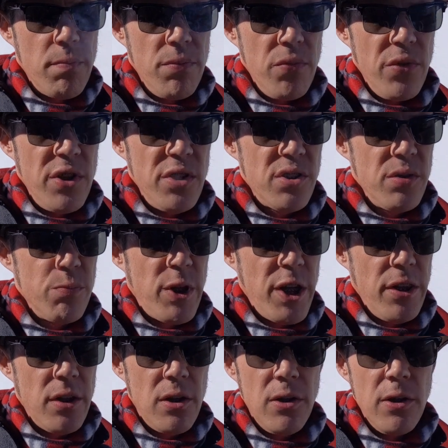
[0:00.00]
And this is my
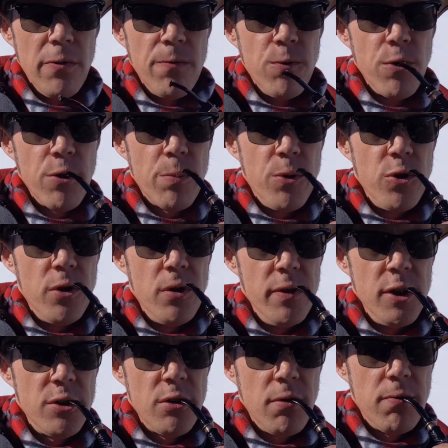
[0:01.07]
3rd or 4th bowl of
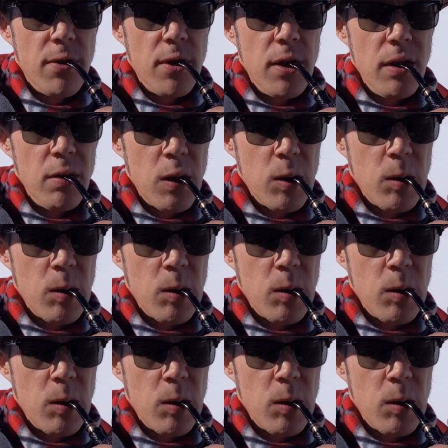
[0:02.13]
it so far.